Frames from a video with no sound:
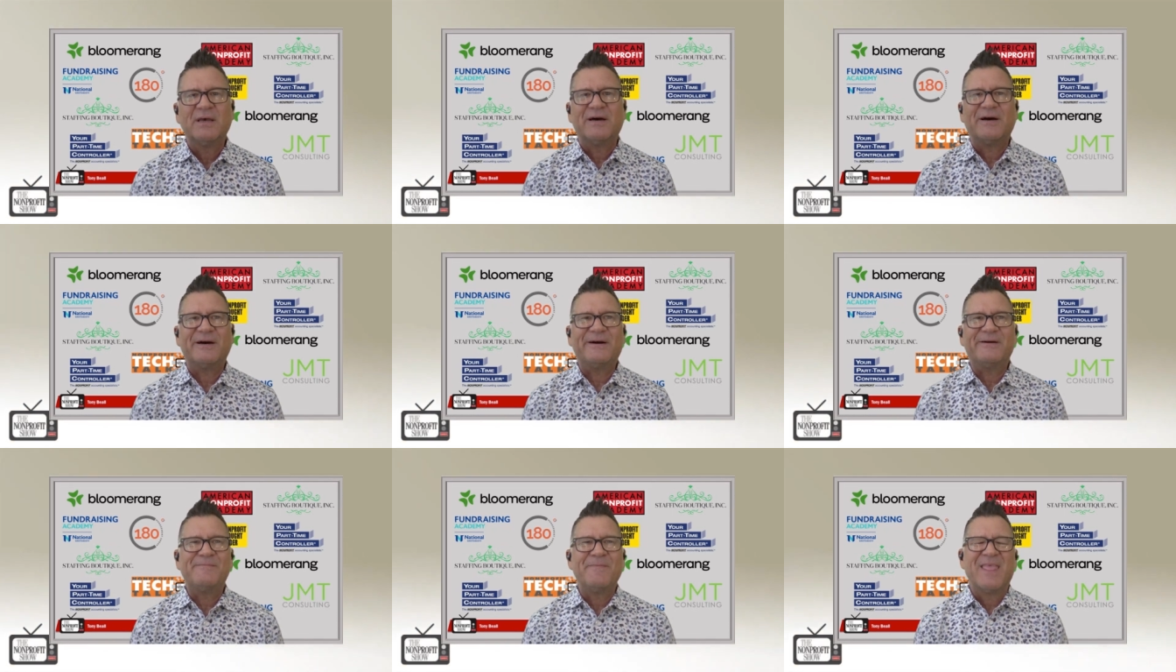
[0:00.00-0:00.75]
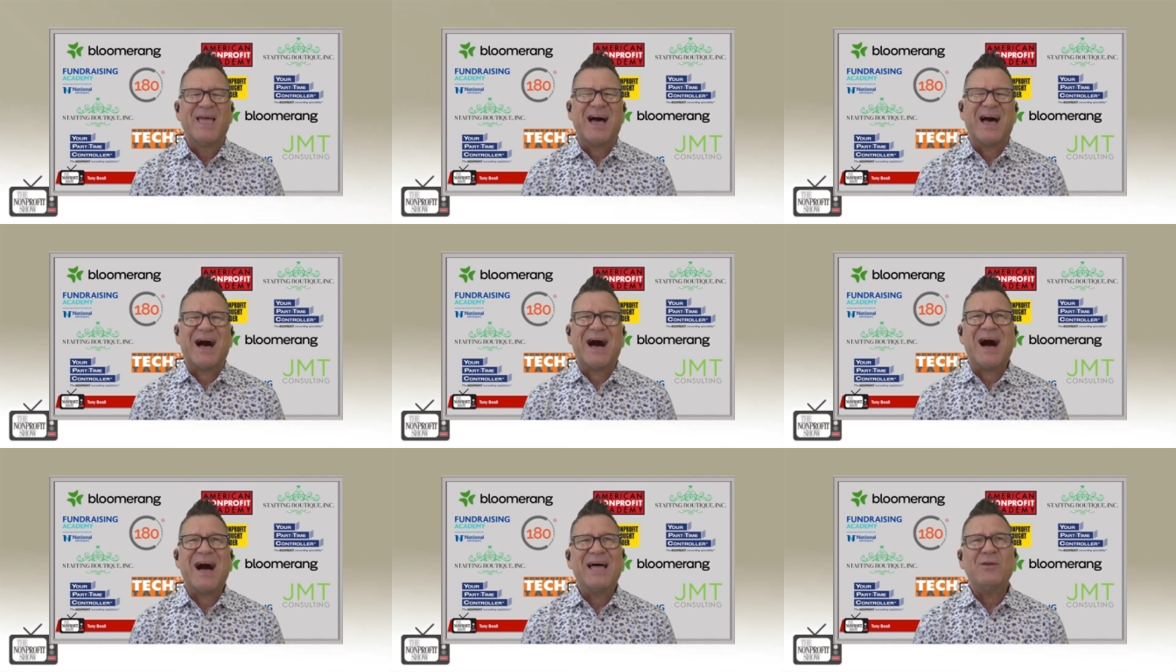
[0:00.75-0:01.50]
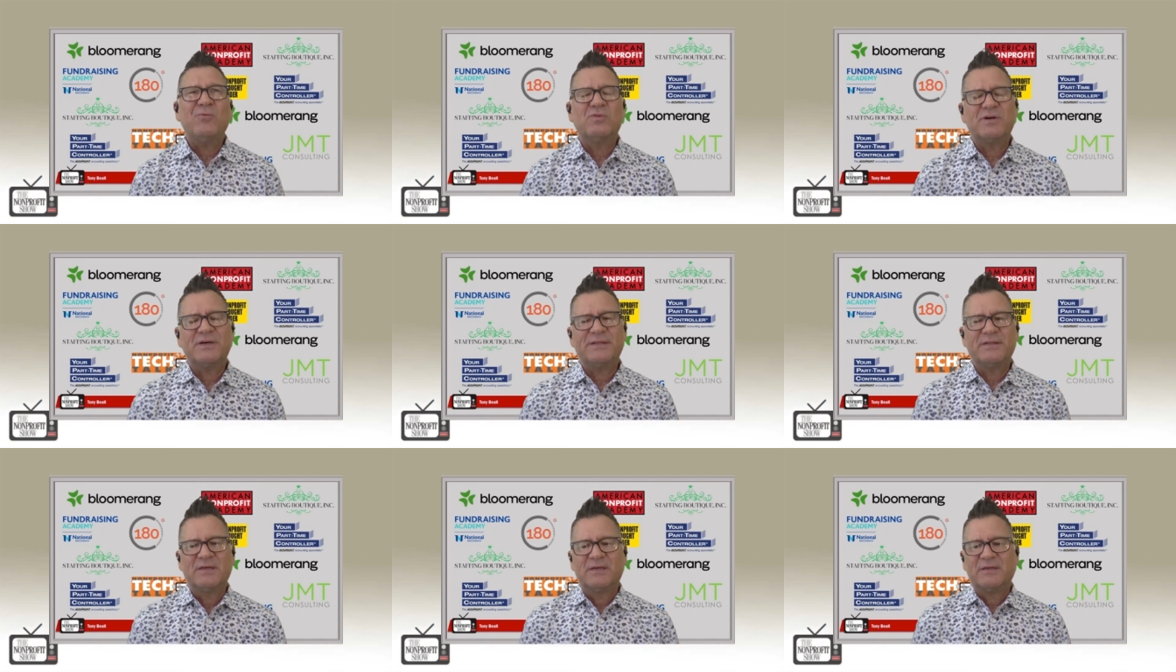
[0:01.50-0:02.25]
Uh, I would,